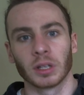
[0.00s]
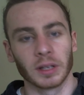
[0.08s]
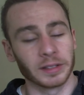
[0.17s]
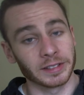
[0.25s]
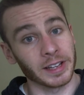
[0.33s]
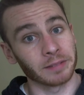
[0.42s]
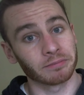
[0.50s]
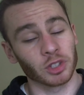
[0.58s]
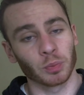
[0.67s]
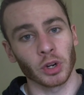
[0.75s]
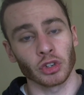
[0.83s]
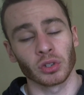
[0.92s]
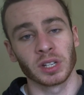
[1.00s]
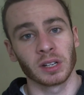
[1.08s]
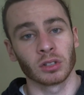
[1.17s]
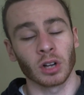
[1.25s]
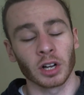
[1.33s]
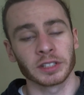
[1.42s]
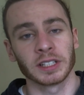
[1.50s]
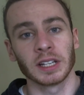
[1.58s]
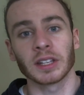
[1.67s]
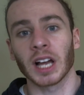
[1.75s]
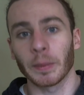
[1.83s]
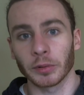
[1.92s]
Instead, just brush your dog's teeth
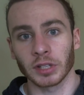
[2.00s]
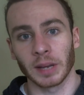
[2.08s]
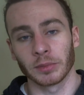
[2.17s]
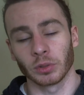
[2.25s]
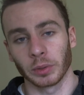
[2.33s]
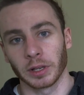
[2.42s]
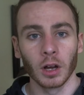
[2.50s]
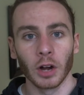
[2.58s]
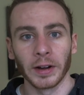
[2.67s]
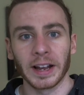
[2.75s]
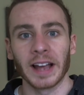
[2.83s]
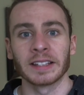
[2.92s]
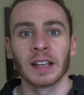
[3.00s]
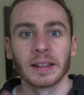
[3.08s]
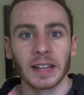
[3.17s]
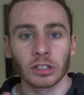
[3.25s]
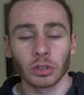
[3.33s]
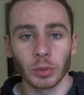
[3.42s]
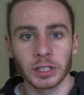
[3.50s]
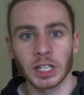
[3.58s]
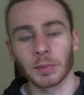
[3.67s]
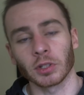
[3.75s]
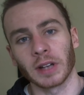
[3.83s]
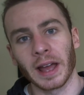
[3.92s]
a couple times a week. All right, guys, that's 3
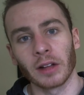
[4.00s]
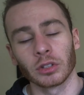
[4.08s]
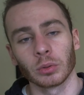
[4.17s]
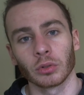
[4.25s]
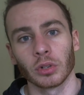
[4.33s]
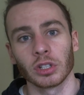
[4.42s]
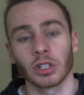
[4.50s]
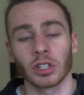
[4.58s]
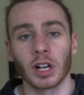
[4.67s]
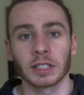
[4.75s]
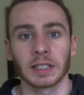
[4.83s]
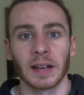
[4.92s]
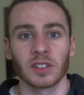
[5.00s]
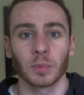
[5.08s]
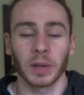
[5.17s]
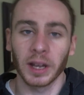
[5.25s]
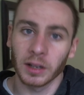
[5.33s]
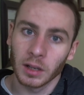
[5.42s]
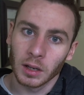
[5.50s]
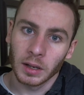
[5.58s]
tips on how to increase your dog's lifespan.